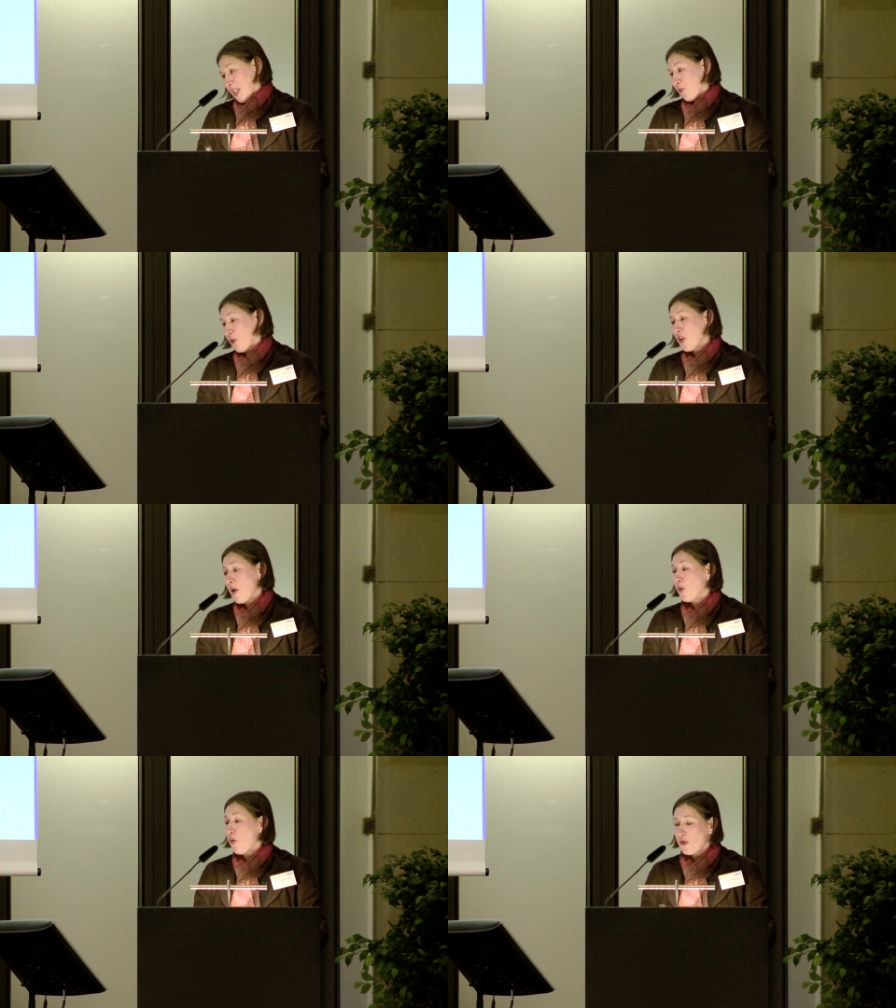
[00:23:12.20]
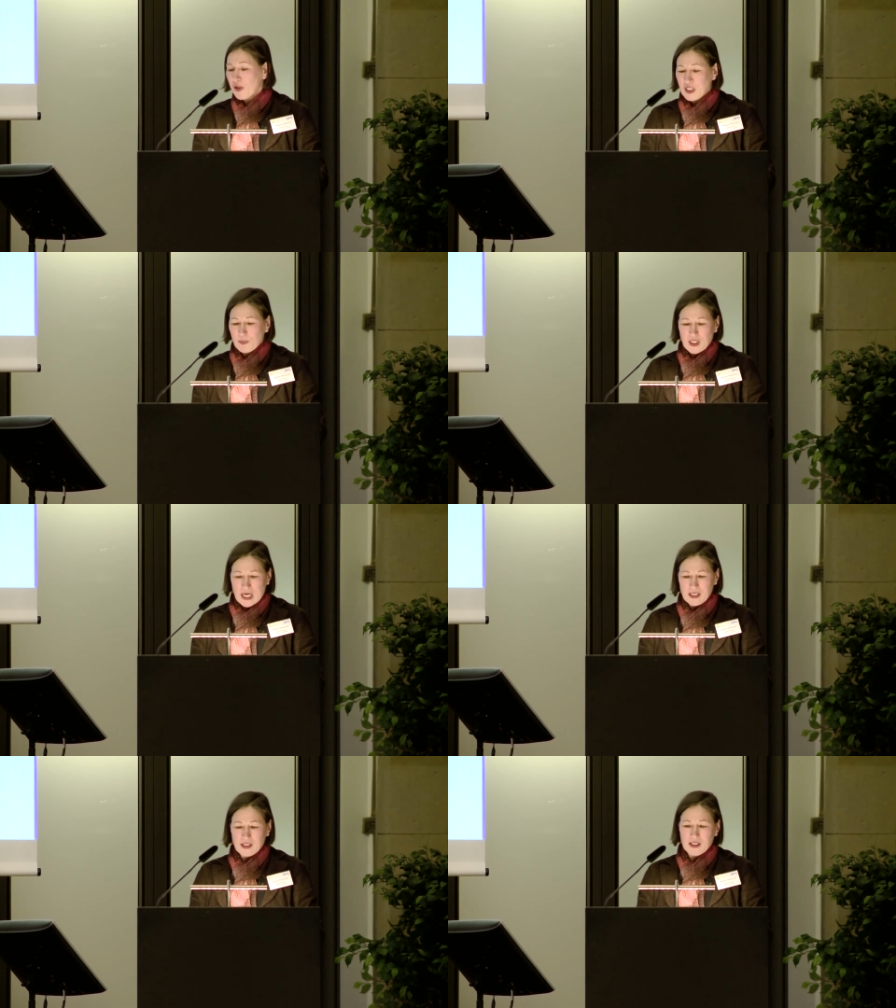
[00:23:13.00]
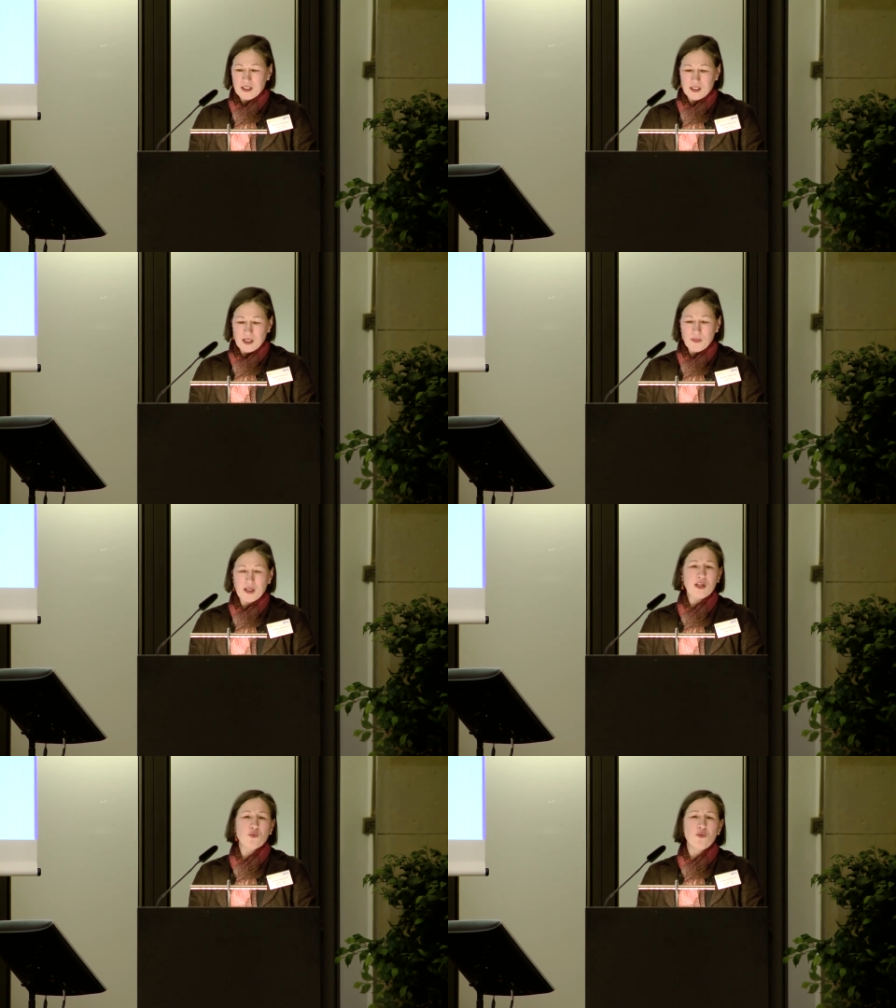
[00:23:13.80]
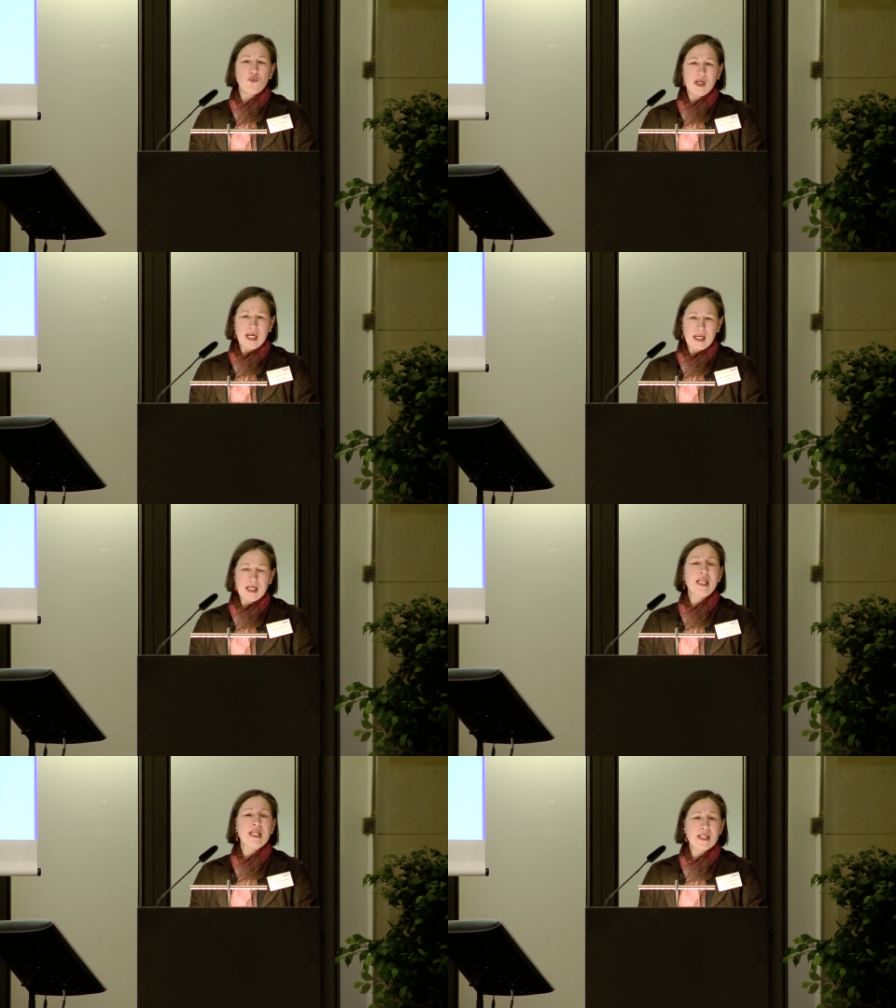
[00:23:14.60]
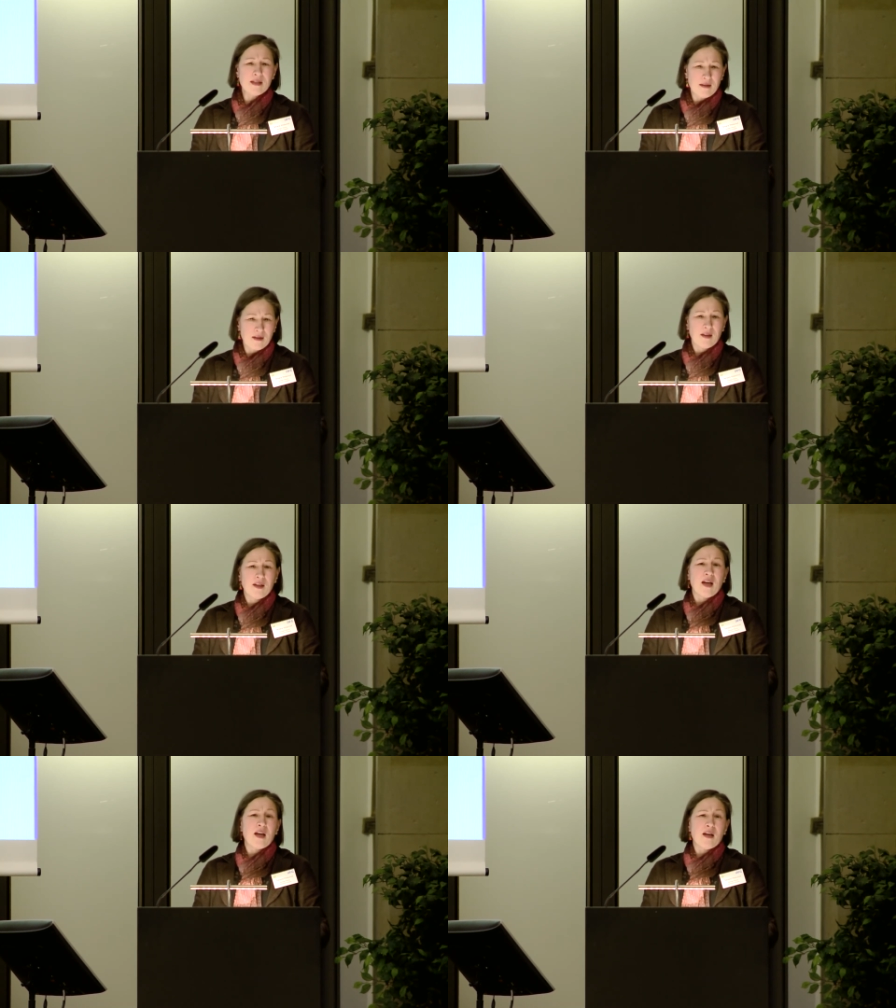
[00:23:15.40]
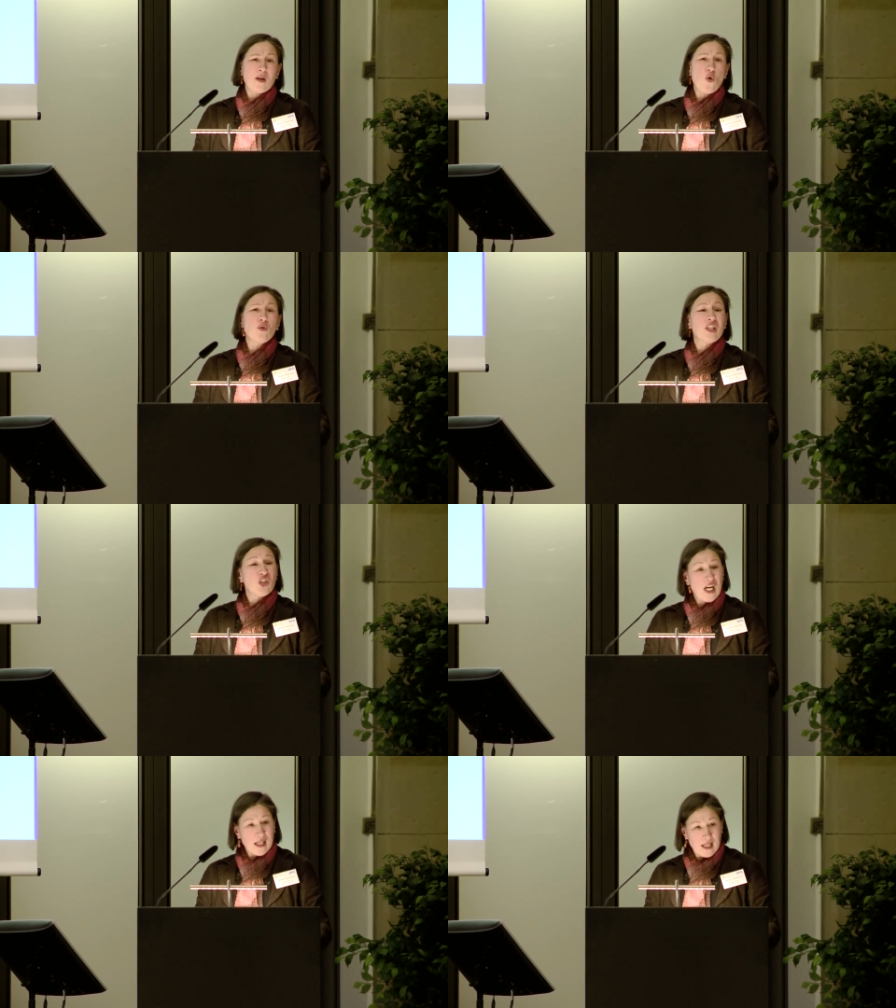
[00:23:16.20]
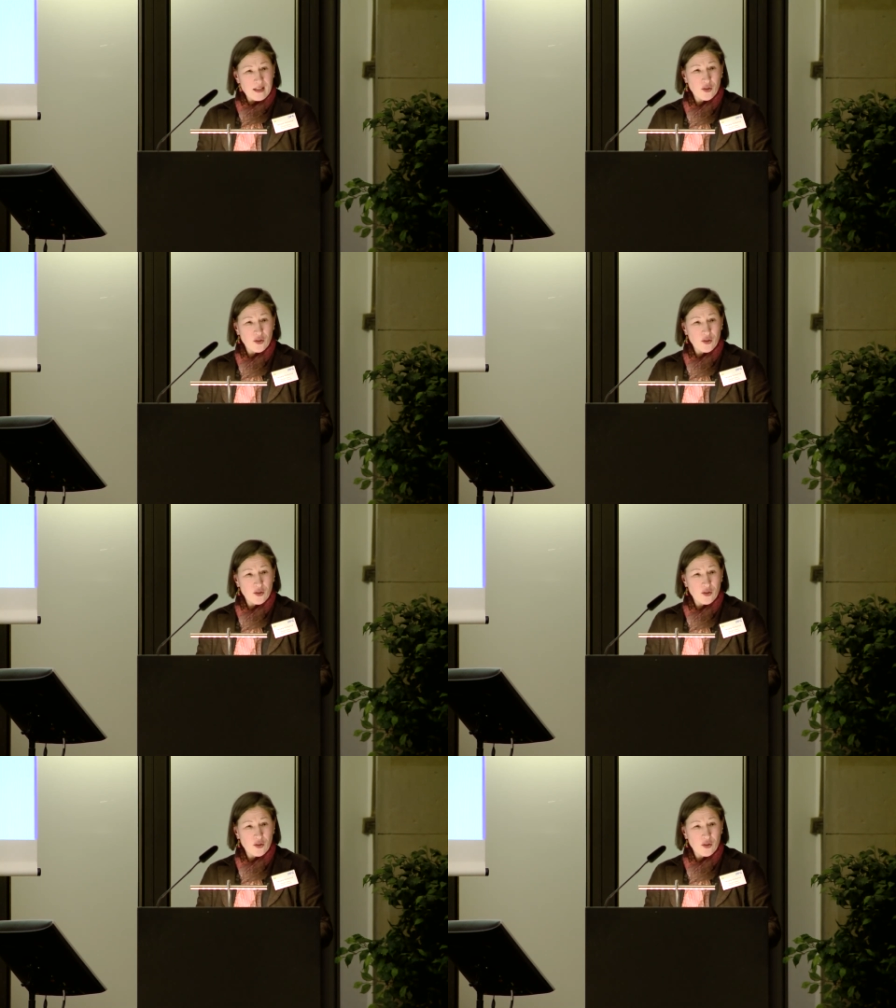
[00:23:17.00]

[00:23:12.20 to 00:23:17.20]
for example, authorship changes is something that we're really keen uh, on in checking.